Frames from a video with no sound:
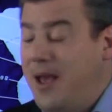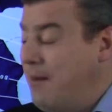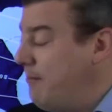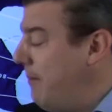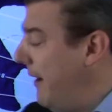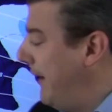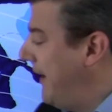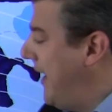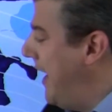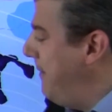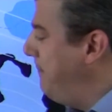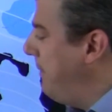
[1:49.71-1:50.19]

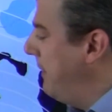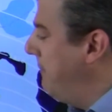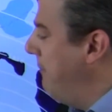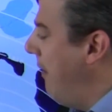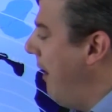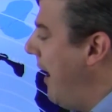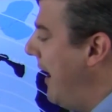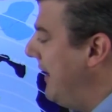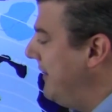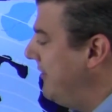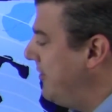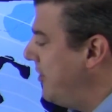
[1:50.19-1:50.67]
but keep in
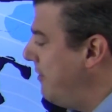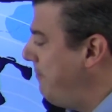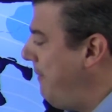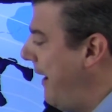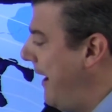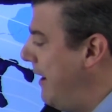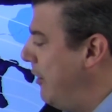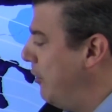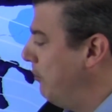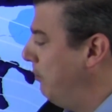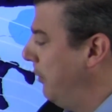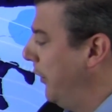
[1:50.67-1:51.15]
mind the
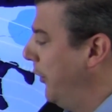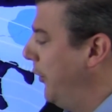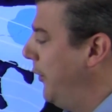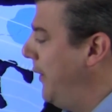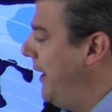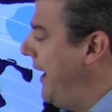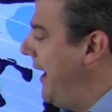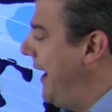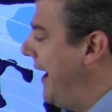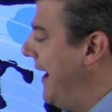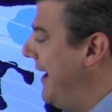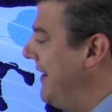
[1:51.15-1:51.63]
pale blue here